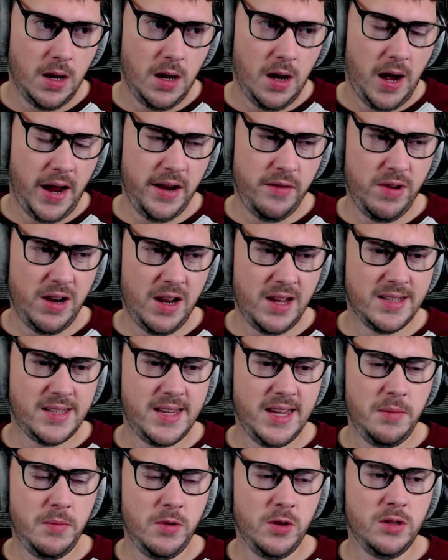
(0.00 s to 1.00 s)
I didn't realize
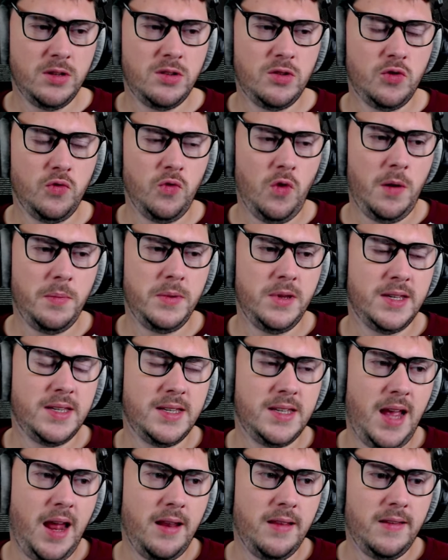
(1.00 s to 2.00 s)
Demon dropped your
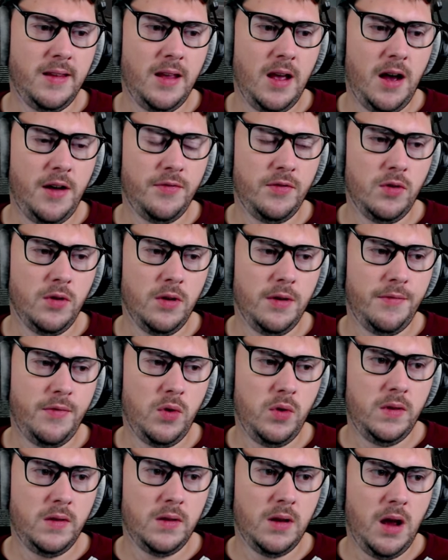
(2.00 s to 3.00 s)
sanity after a
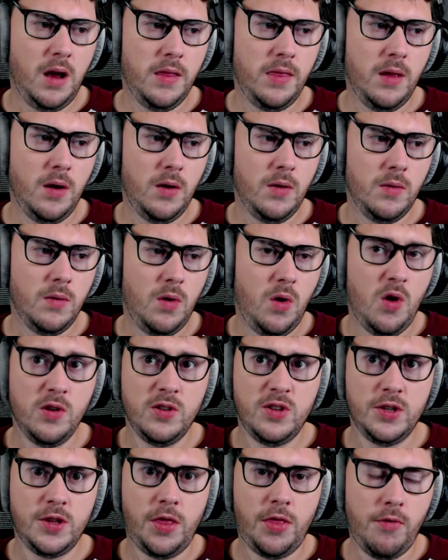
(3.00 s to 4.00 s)
voice line, though. Or
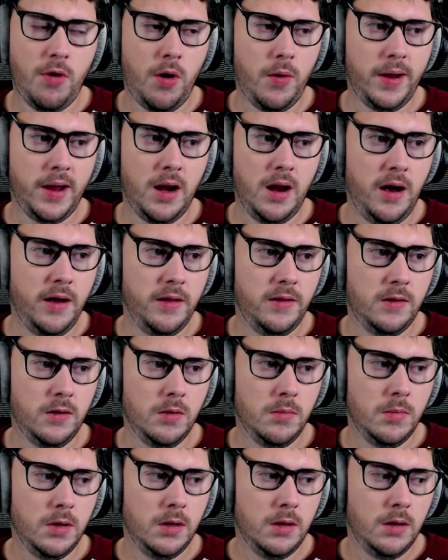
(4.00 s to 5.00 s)
just throwing an
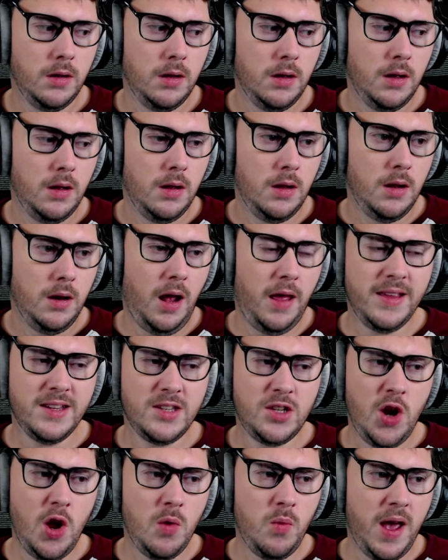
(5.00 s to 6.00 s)
item. Like,
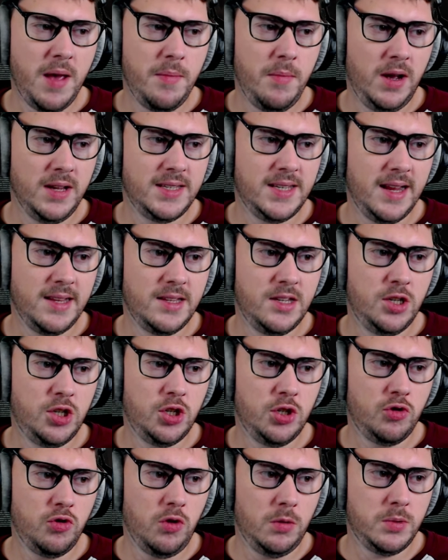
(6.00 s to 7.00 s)
there's no way my sanity
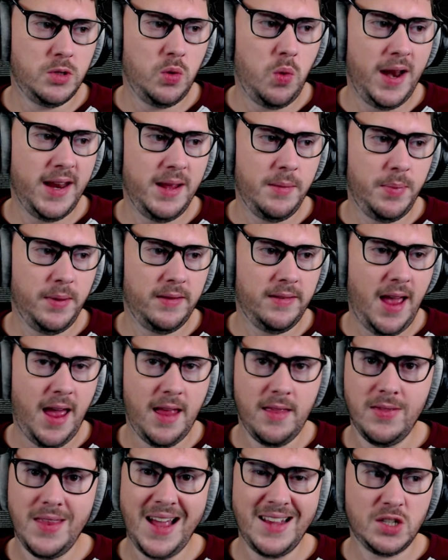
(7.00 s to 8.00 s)
should drop
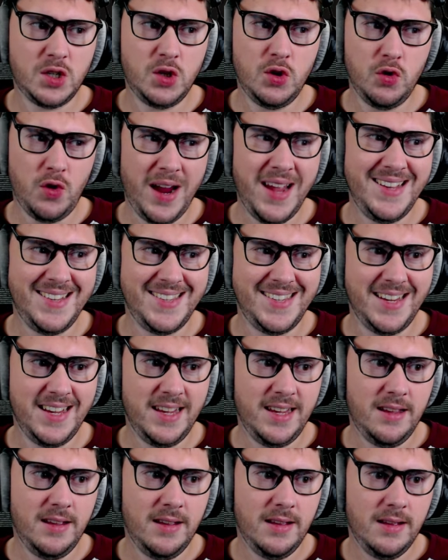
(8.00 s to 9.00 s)
20%. That's
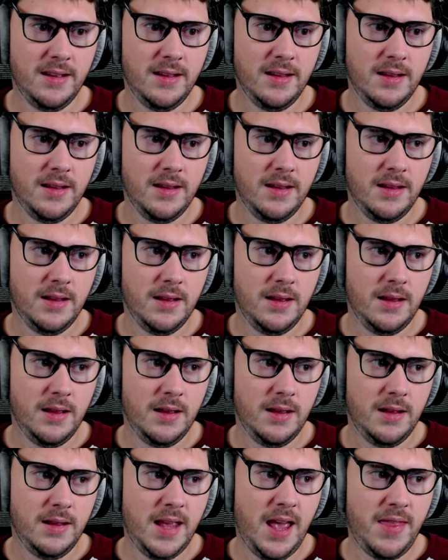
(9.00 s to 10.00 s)
crazy.
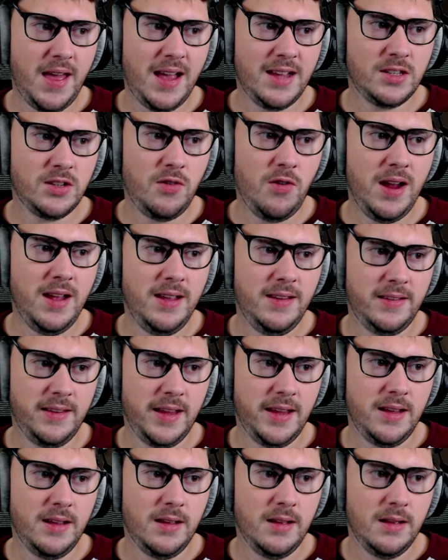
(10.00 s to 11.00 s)
Yeah, that's
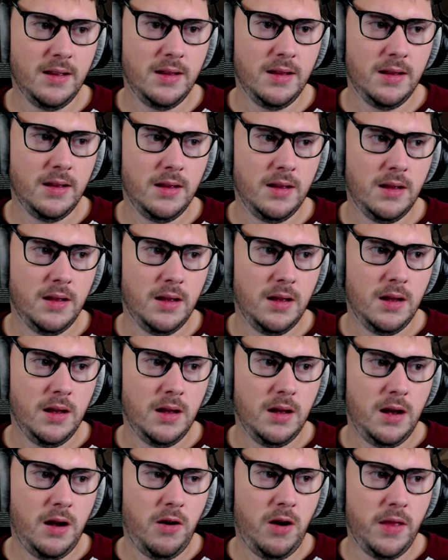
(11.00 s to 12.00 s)
crazy.
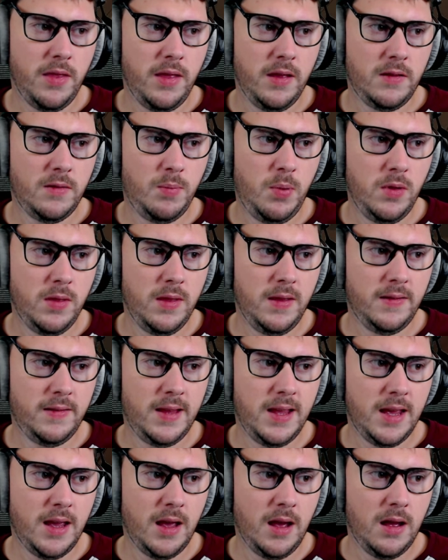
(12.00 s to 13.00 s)
All right, let's put this
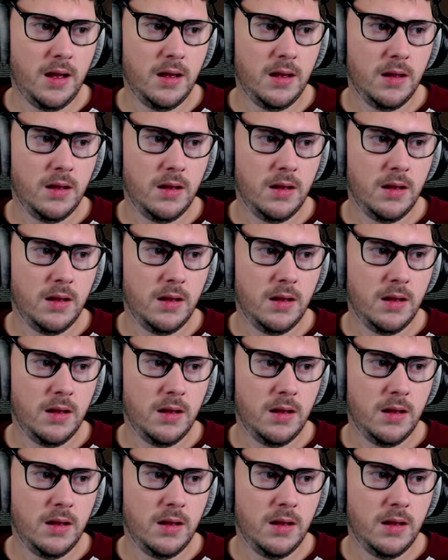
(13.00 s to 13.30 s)
here.